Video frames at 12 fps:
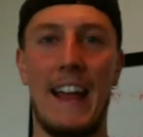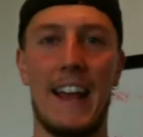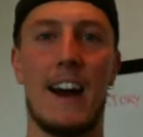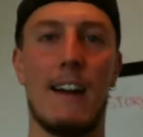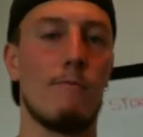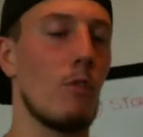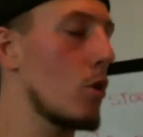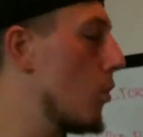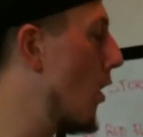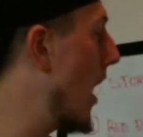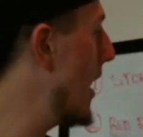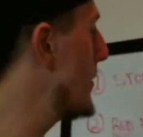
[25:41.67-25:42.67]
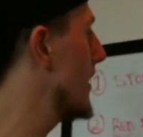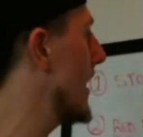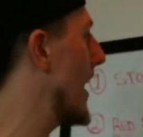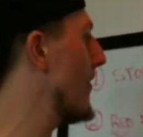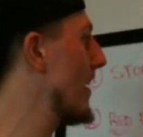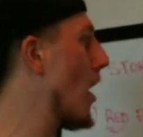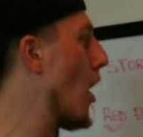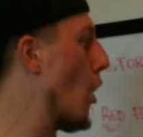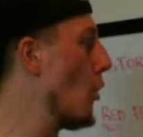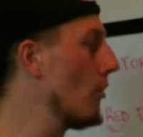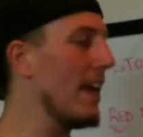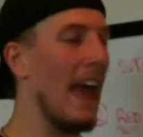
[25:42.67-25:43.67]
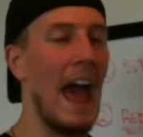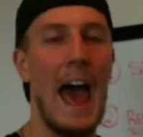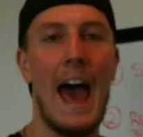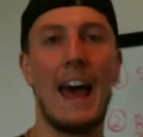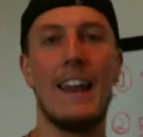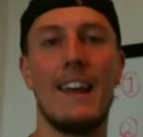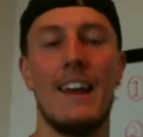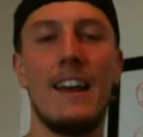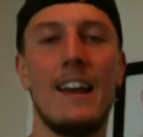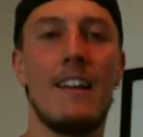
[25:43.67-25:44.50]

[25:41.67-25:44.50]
income requirement and they only had